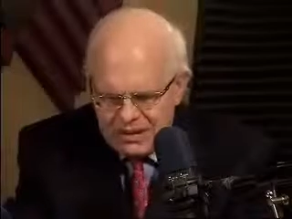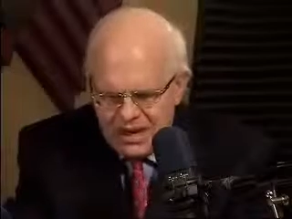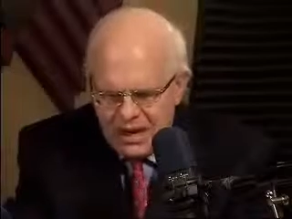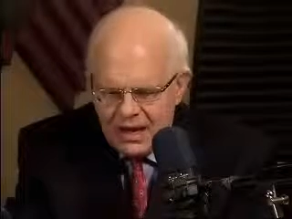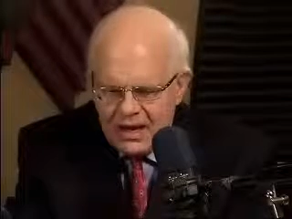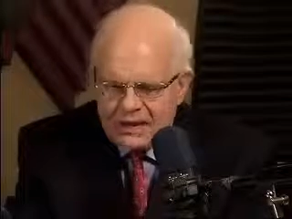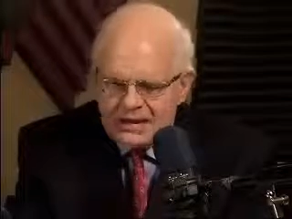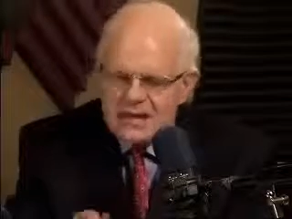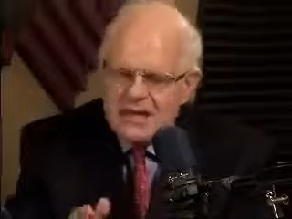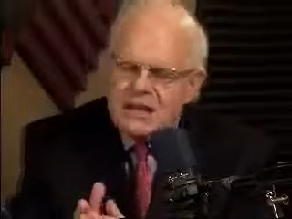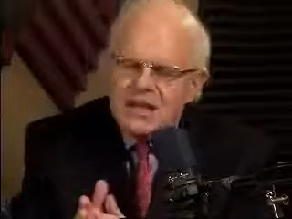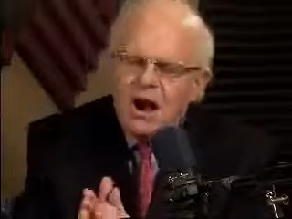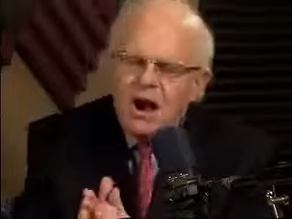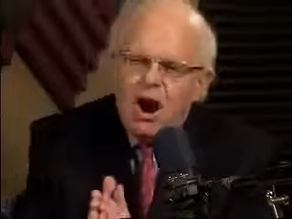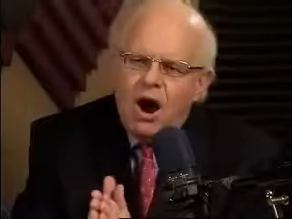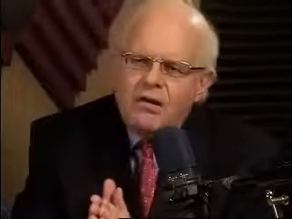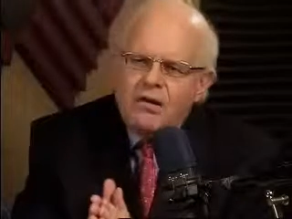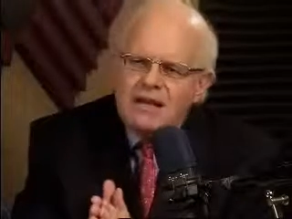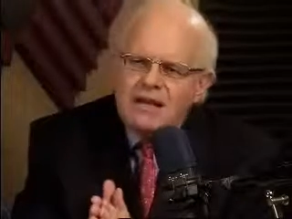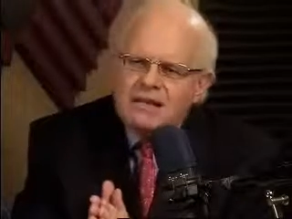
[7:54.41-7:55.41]
But the
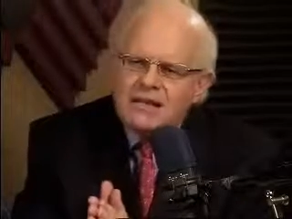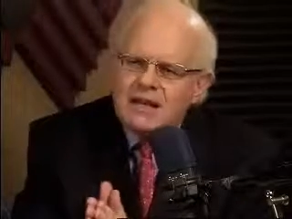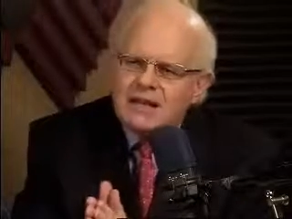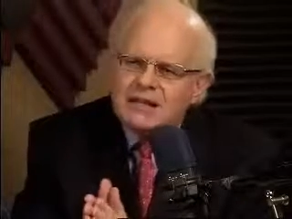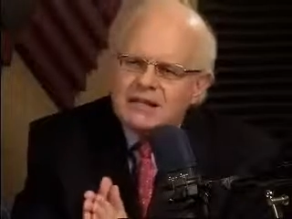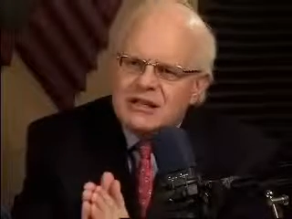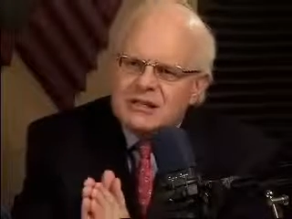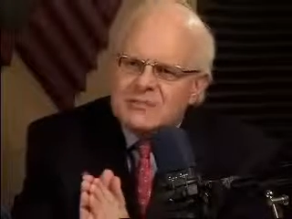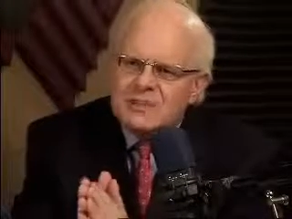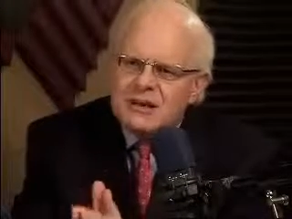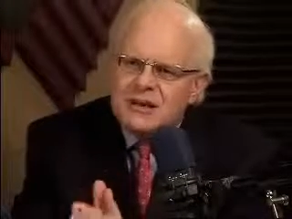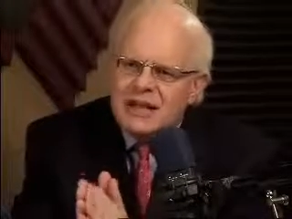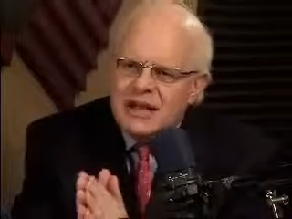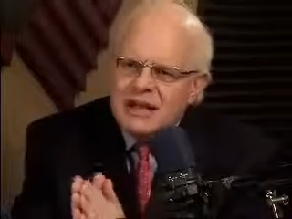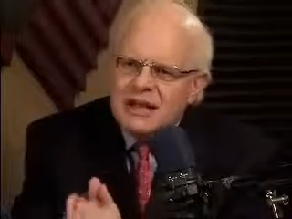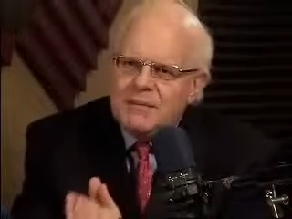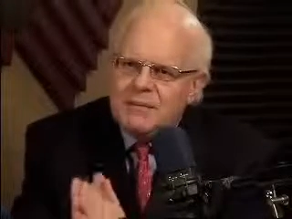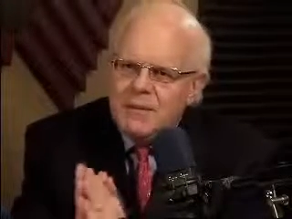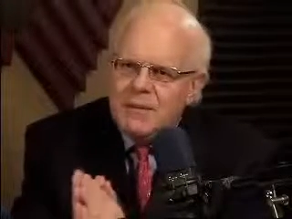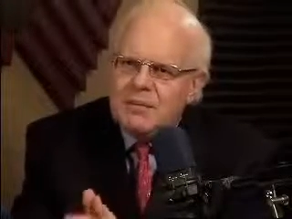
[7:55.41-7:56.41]
RSS has been
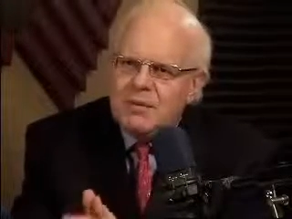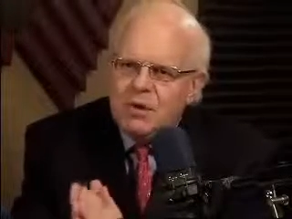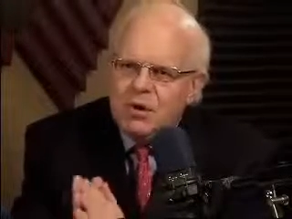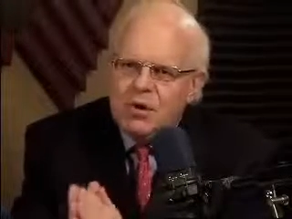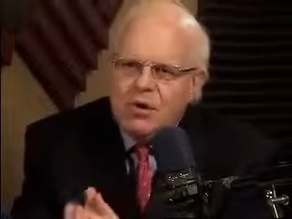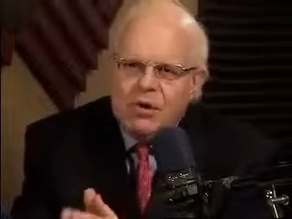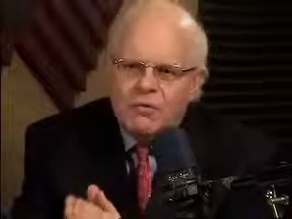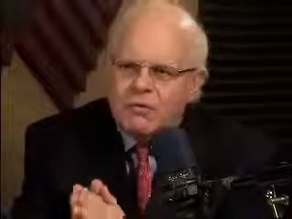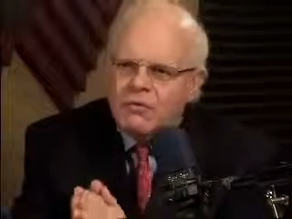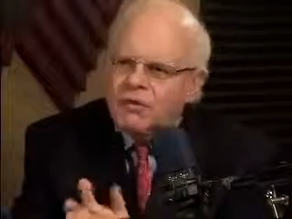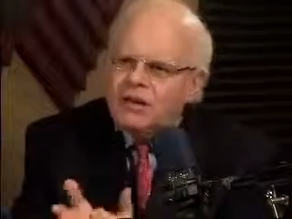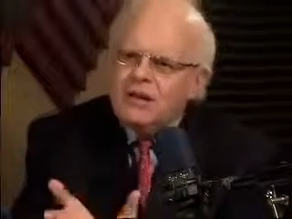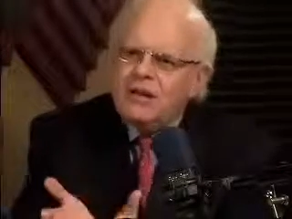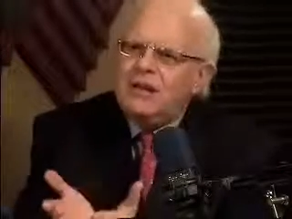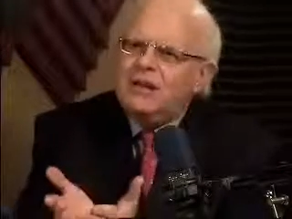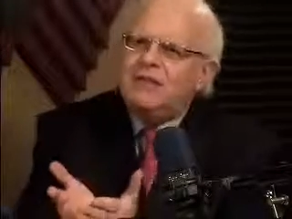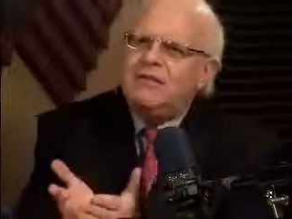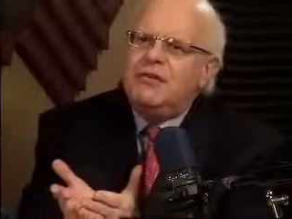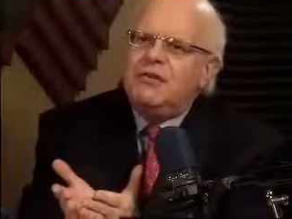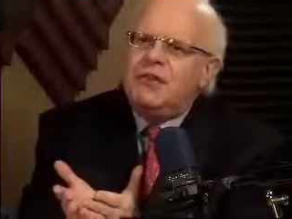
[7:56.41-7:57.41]
killing people all over
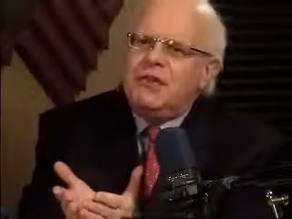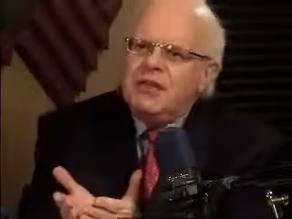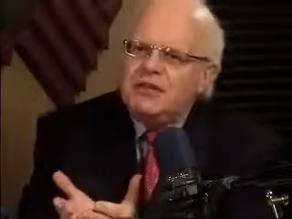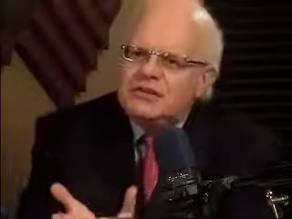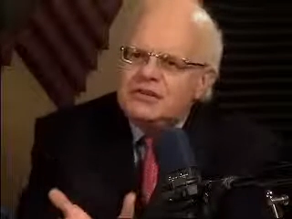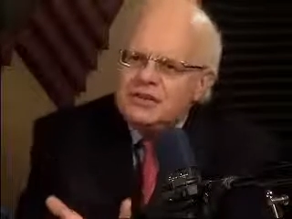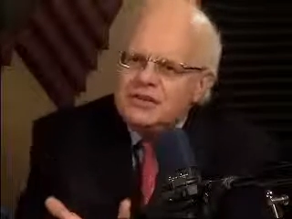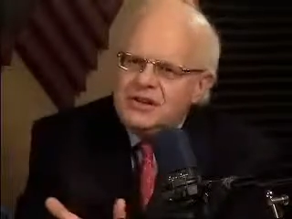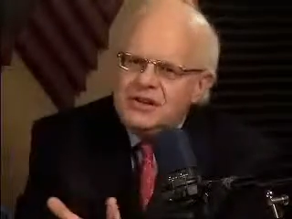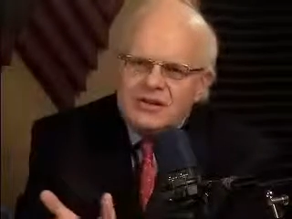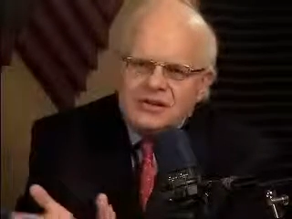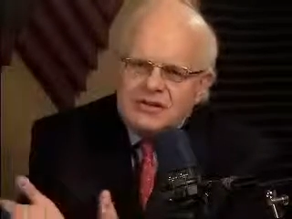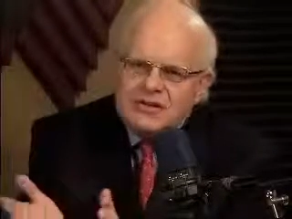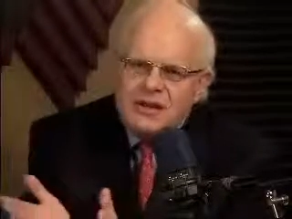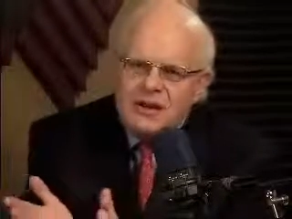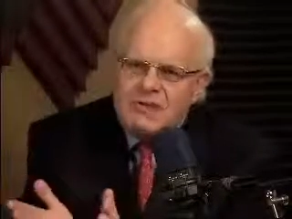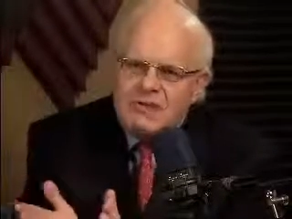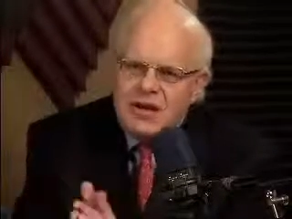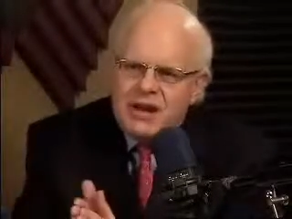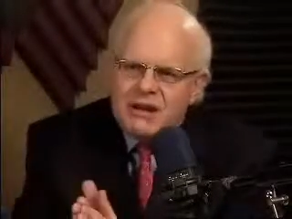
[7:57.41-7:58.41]
India for years and years.
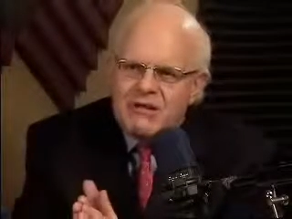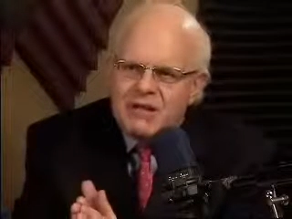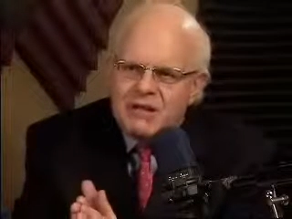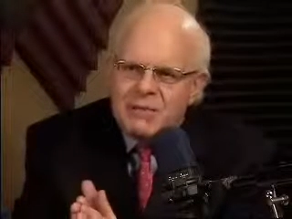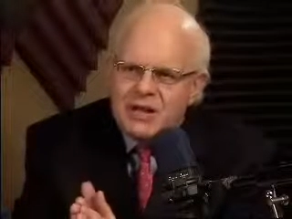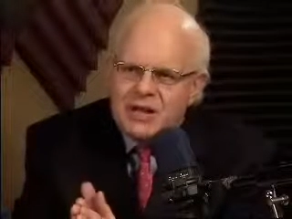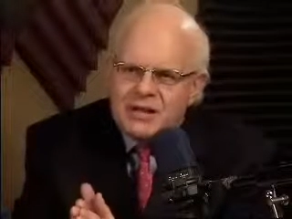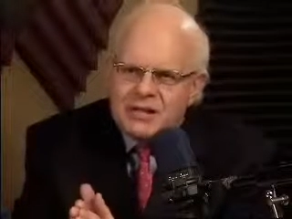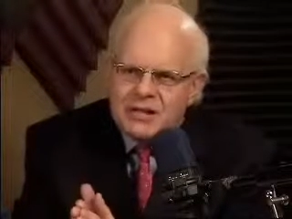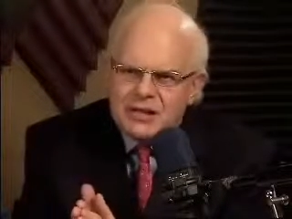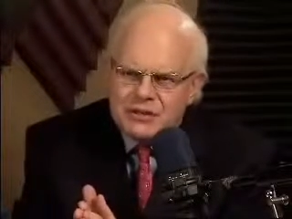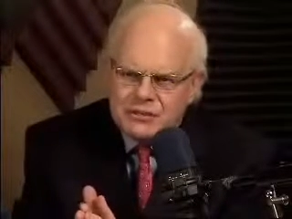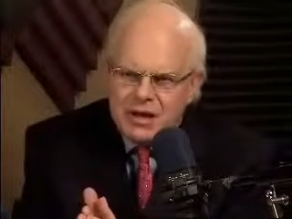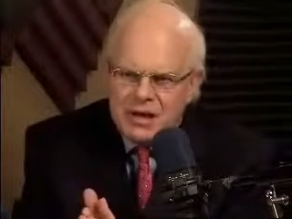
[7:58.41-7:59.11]
You never hear about that.